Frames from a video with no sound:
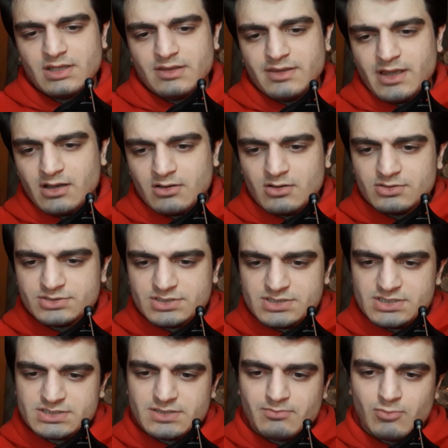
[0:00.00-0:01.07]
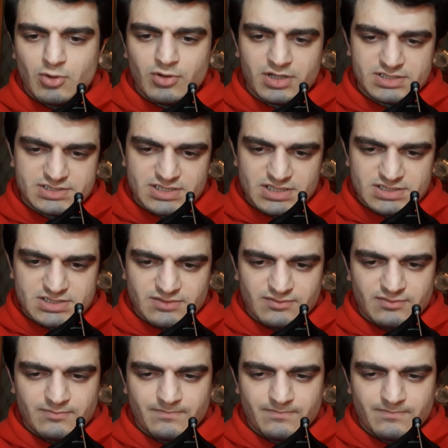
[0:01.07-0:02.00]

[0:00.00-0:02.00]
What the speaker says: The unconscious is the more extensive.